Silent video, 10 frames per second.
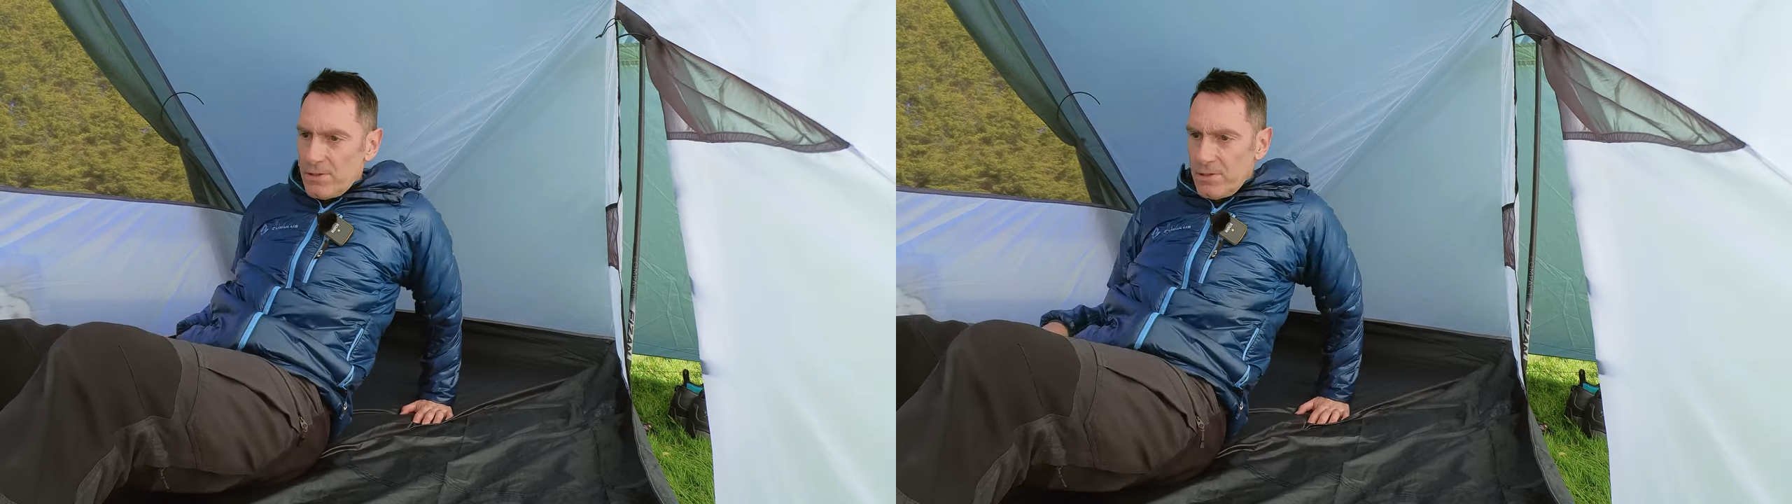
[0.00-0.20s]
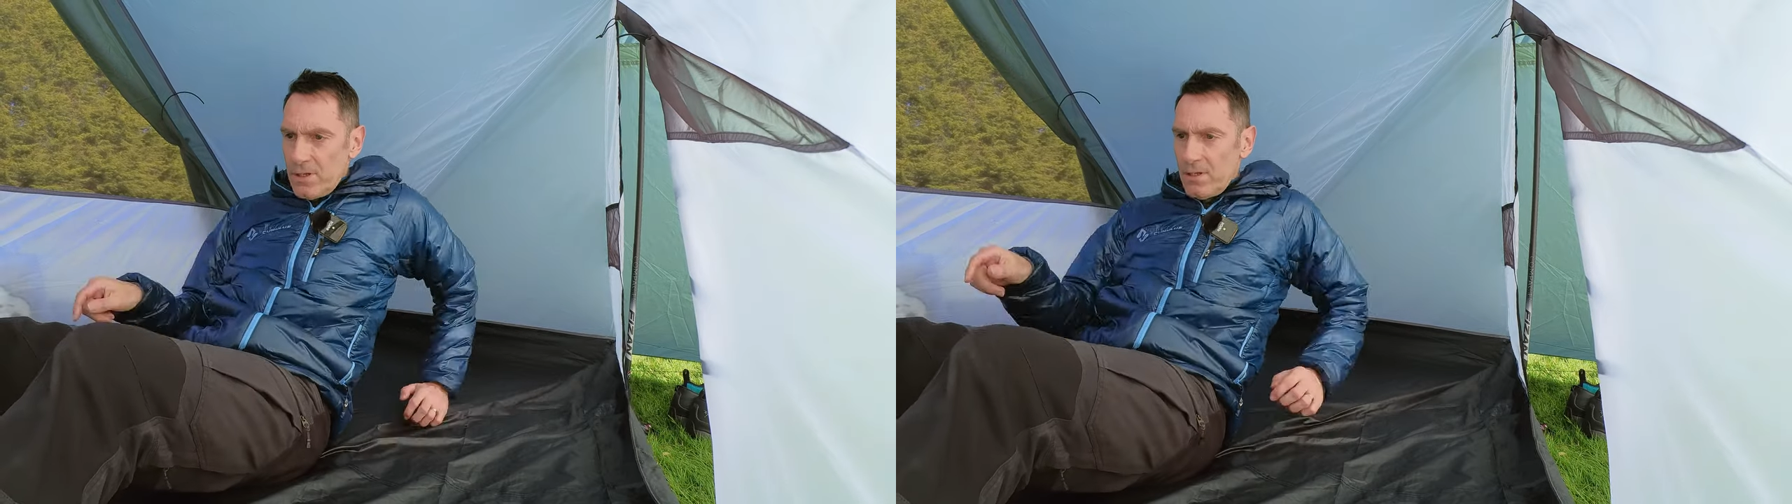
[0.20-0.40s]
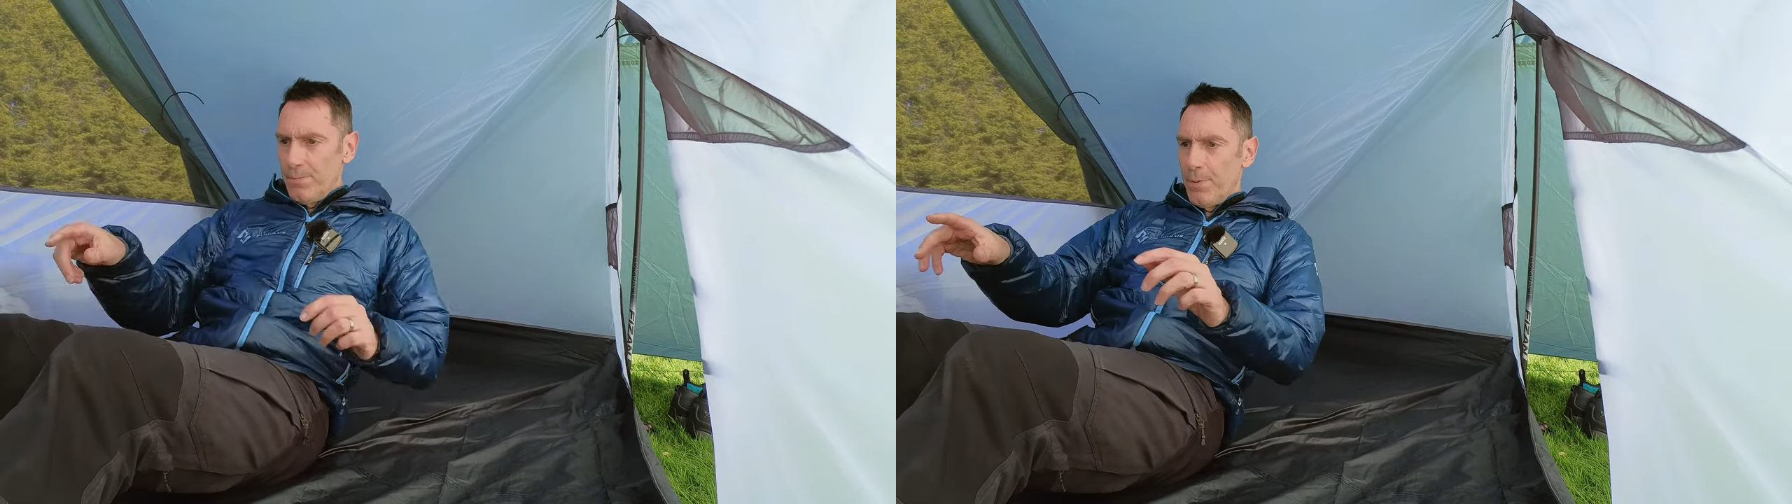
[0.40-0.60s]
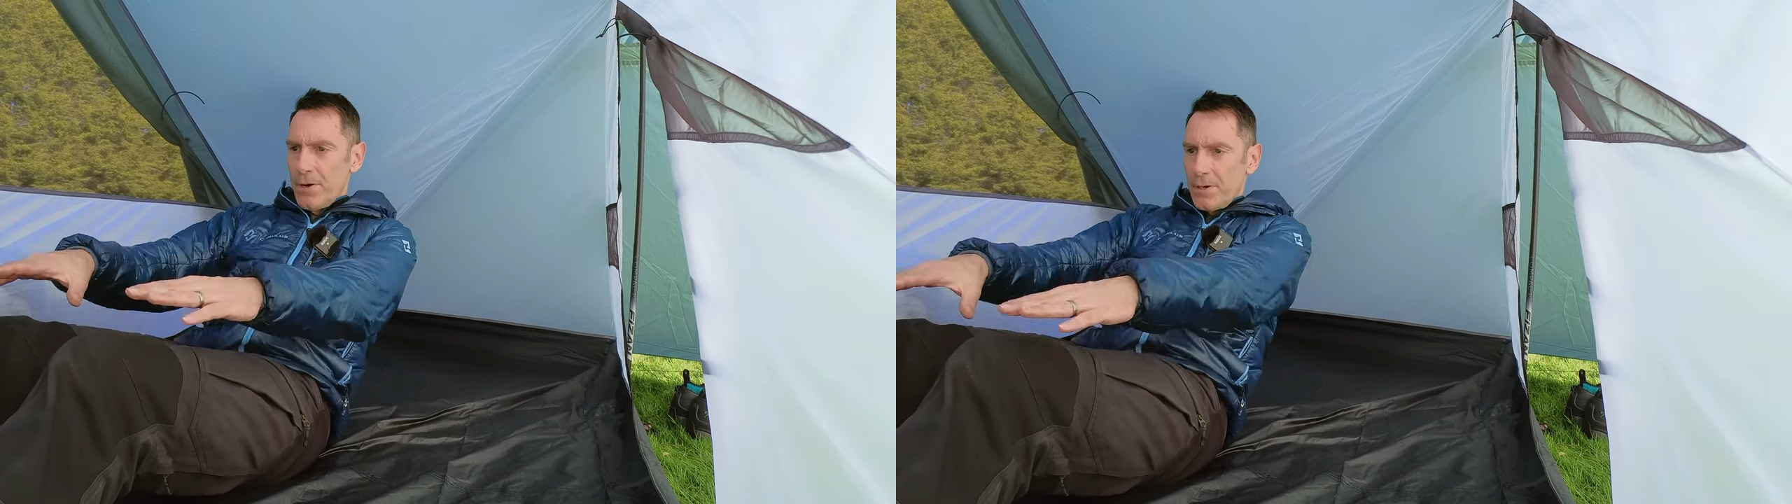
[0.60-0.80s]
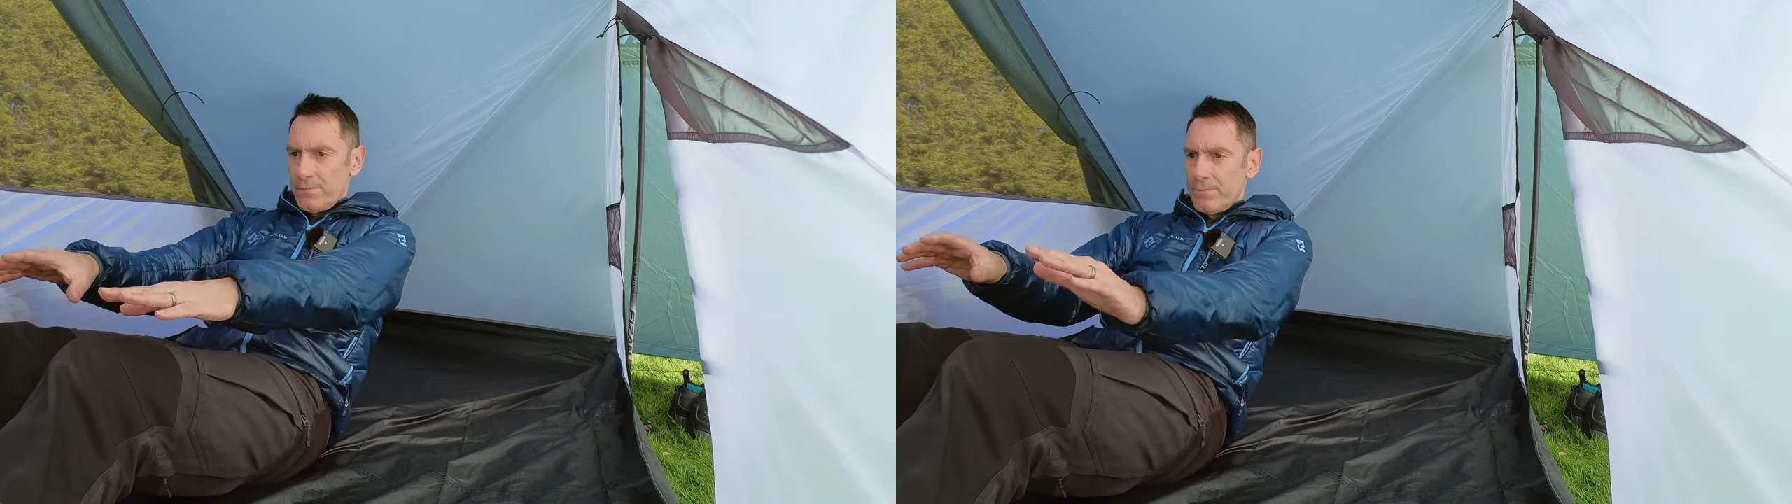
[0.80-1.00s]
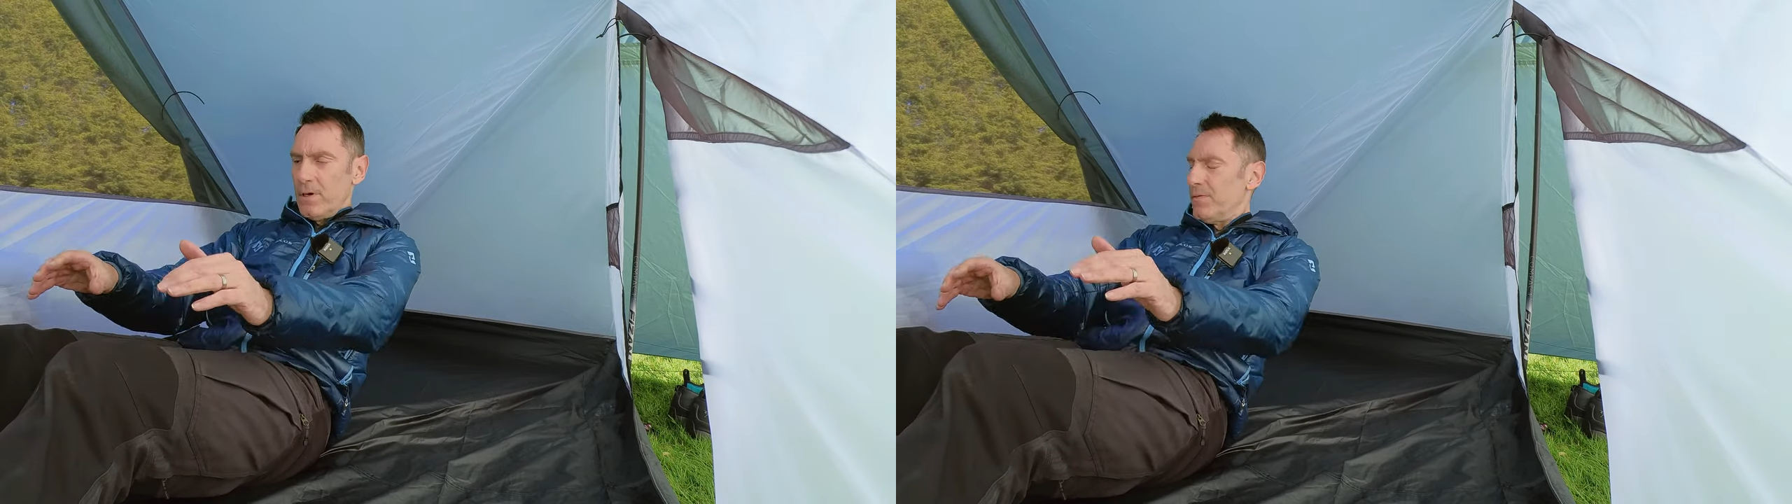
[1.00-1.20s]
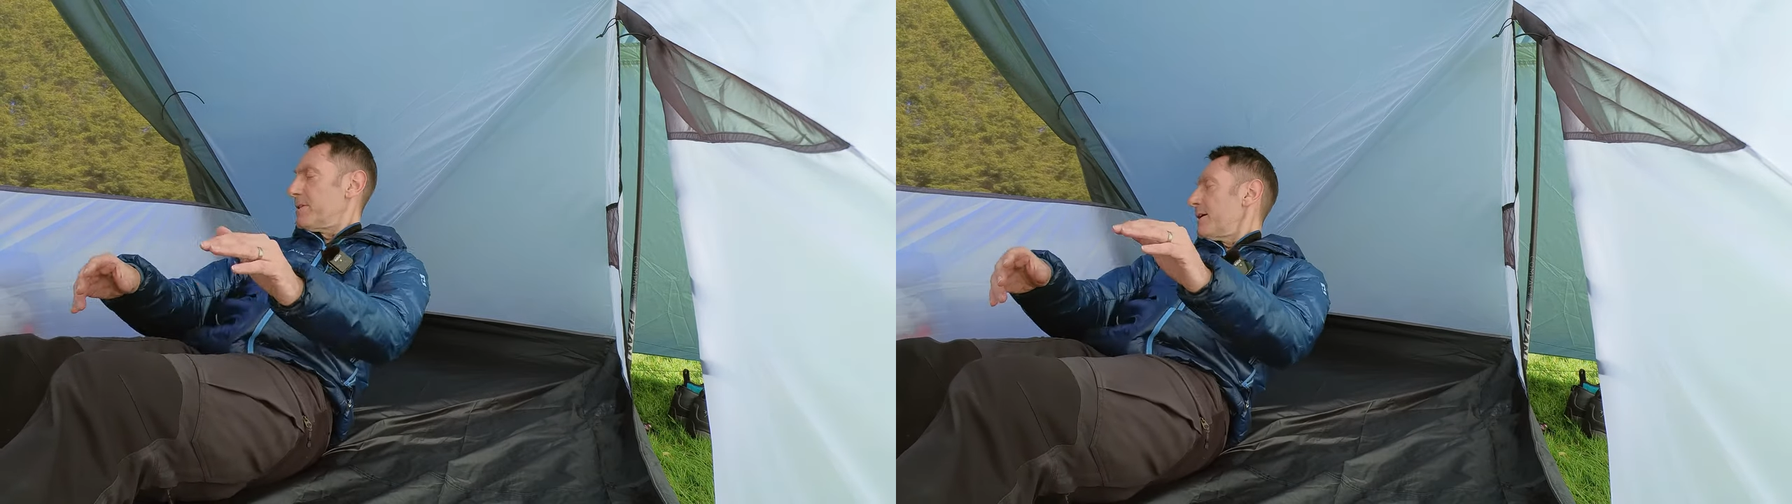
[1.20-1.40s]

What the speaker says: to the bottom of the